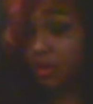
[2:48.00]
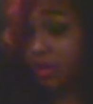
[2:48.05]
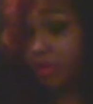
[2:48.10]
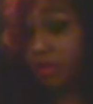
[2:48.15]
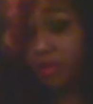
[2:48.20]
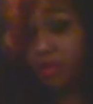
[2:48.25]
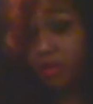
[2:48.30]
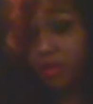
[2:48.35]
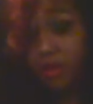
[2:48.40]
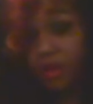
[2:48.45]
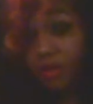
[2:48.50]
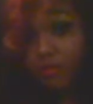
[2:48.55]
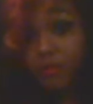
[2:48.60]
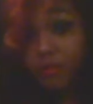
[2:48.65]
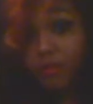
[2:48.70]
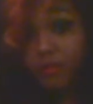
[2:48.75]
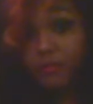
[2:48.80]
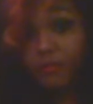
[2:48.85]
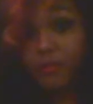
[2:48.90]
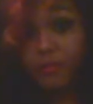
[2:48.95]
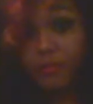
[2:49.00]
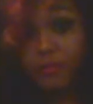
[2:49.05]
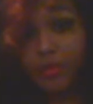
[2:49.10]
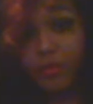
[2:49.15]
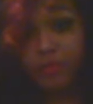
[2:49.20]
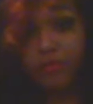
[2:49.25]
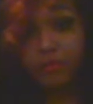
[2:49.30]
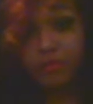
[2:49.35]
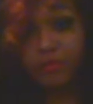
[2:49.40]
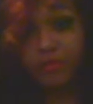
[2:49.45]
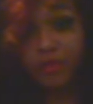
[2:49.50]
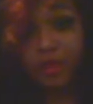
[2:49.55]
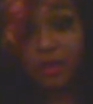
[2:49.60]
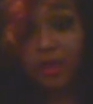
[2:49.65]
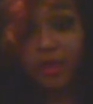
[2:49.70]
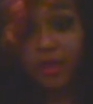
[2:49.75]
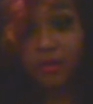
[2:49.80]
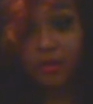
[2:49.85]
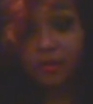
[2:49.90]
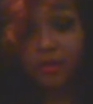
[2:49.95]
I don't know because
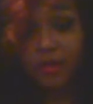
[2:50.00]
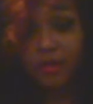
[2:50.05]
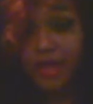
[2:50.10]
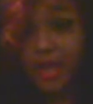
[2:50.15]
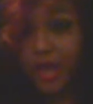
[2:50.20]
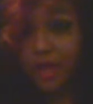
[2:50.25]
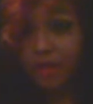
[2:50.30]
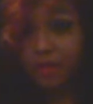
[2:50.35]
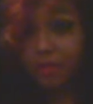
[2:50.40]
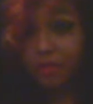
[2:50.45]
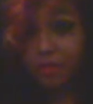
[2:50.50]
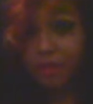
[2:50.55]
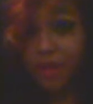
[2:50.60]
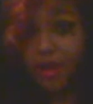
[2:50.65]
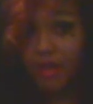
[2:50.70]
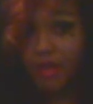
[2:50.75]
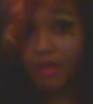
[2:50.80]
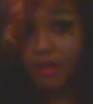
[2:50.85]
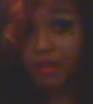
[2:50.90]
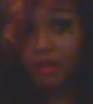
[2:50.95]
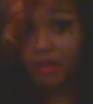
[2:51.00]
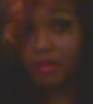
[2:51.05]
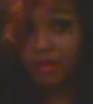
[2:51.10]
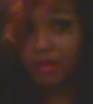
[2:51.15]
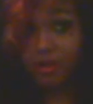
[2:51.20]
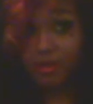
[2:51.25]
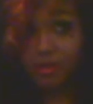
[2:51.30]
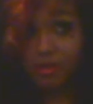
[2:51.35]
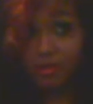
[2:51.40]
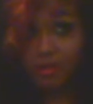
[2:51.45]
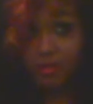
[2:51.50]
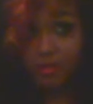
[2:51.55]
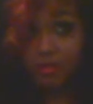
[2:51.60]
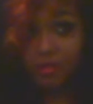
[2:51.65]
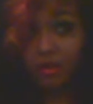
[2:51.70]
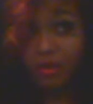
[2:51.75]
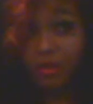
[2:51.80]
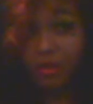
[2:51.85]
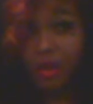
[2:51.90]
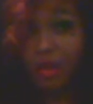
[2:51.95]
I know he dyed it black, and
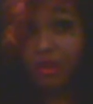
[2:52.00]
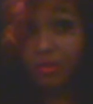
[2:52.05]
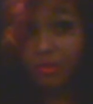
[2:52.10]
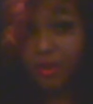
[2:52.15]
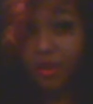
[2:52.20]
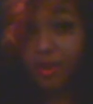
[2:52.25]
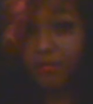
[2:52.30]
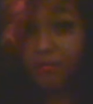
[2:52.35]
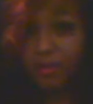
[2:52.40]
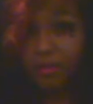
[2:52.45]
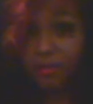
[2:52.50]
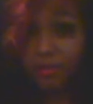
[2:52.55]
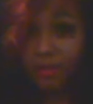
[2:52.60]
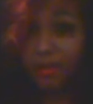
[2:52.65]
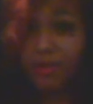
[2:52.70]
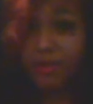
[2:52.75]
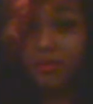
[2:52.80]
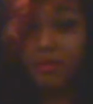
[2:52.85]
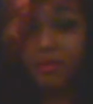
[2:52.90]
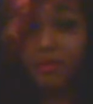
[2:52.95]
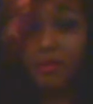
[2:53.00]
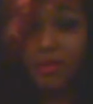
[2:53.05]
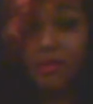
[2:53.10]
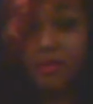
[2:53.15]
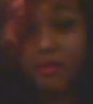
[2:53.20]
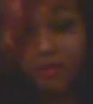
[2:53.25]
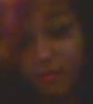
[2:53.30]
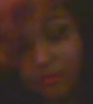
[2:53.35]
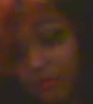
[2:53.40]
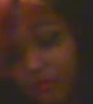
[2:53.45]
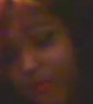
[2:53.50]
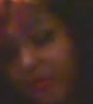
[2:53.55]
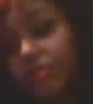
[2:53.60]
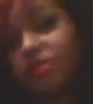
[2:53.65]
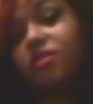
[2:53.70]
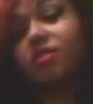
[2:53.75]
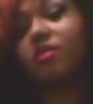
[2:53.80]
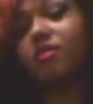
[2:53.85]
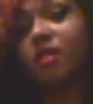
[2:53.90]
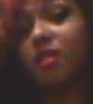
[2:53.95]
he dyed it black for Bullets and then
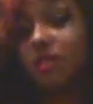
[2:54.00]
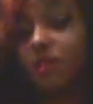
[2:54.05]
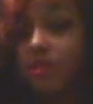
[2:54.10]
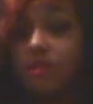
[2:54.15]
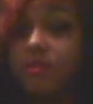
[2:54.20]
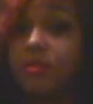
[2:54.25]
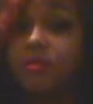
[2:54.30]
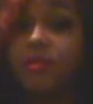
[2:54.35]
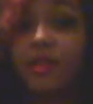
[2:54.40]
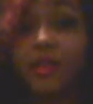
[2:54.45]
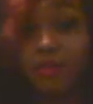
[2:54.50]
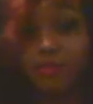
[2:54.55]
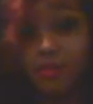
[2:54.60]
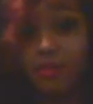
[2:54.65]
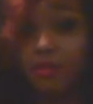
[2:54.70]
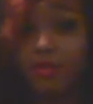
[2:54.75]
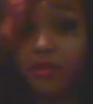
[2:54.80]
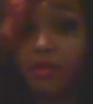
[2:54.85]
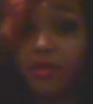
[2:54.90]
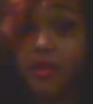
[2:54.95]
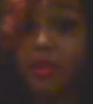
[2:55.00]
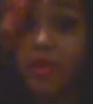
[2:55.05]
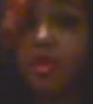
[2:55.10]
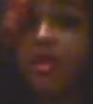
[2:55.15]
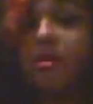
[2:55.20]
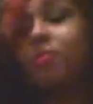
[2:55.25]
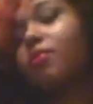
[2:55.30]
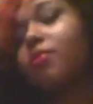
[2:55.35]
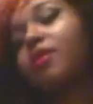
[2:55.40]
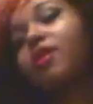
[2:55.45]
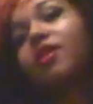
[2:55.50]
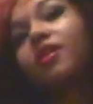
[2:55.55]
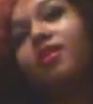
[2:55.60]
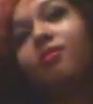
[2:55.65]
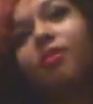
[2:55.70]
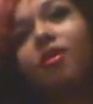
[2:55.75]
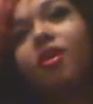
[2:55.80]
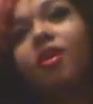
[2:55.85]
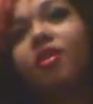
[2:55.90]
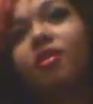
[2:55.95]
Revenge, and that's when he's. But
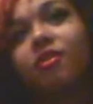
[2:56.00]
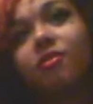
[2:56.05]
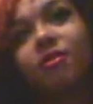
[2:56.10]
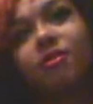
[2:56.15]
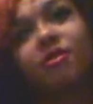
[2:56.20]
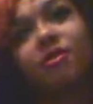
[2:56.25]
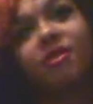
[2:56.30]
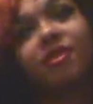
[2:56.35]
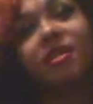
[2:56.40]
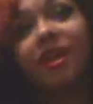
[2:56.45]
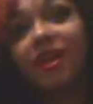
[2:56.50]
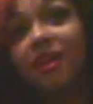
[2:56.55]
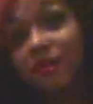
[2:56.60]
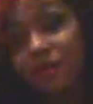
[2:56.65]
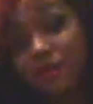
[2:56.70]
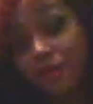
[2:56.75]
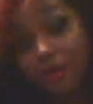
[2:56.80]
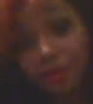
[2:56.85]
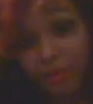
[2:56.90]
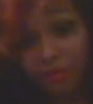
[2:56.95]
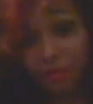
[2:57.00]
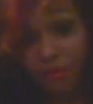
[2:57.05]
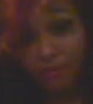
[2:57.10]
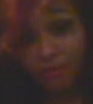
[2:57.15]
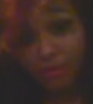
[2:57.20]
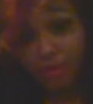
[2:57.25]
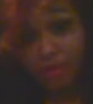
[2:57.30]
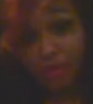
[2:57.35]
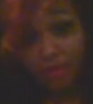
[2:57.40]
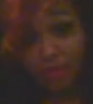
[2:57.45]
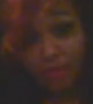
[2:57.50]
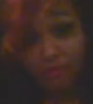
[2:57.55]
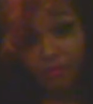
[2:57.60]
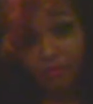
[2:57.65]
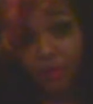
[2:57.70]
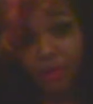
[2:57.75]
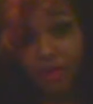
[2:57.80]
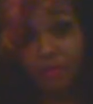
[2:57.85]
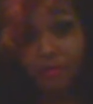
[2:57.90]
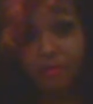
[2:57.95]
we all know he started dyeing his hair way before then,
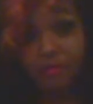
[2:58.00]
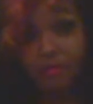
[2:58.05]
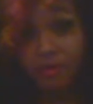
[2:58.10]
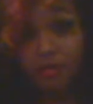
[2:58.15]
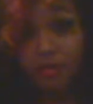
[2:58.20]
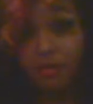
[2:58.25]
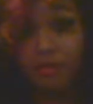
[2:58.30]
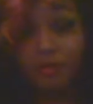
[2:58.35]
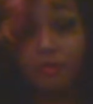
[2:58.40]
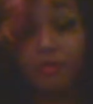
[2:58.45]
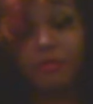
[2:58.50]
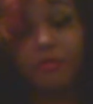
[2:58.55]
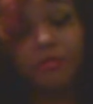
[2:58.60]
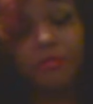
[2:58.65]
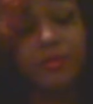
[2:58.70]
back in middle school.